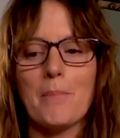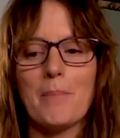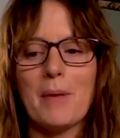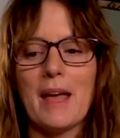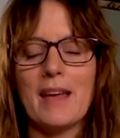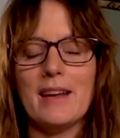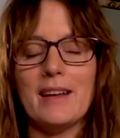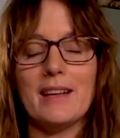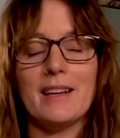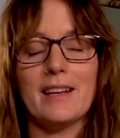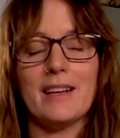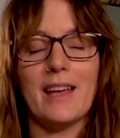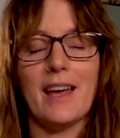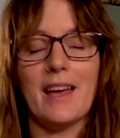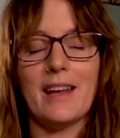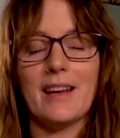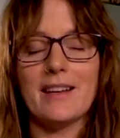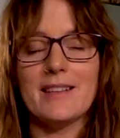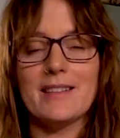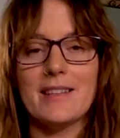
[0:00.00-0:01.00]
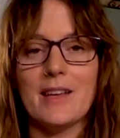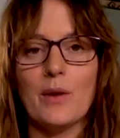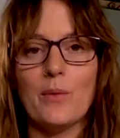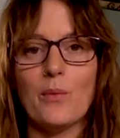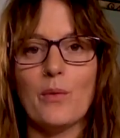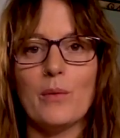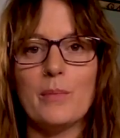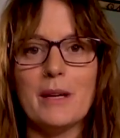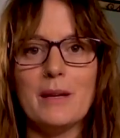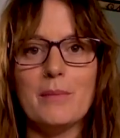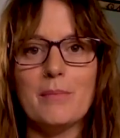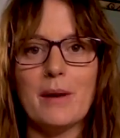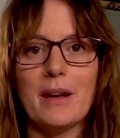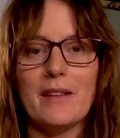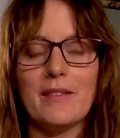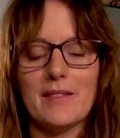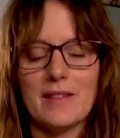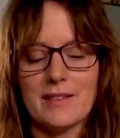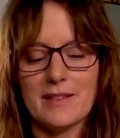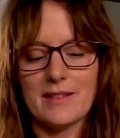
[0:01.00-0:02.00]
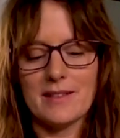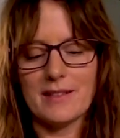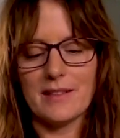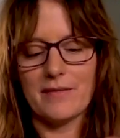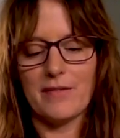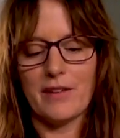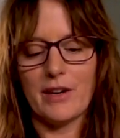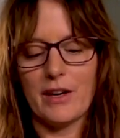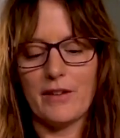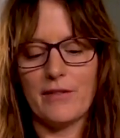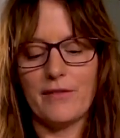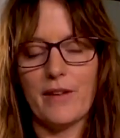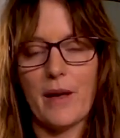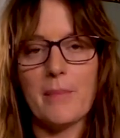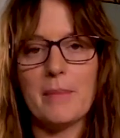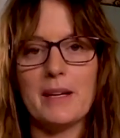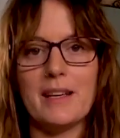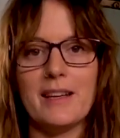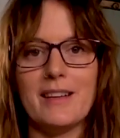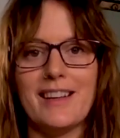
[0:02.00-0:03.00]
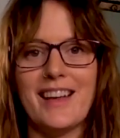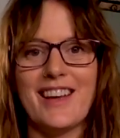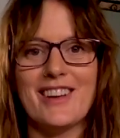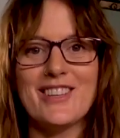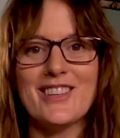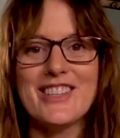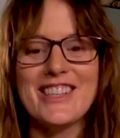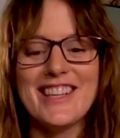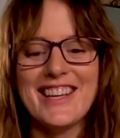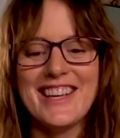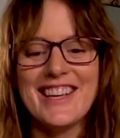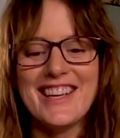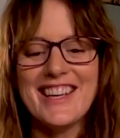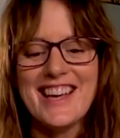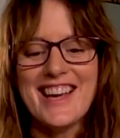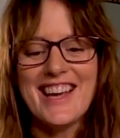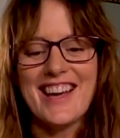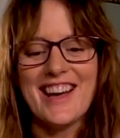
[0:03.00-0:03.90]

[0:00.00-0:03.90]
been, and again, I say woman, but this is a very feminine energy.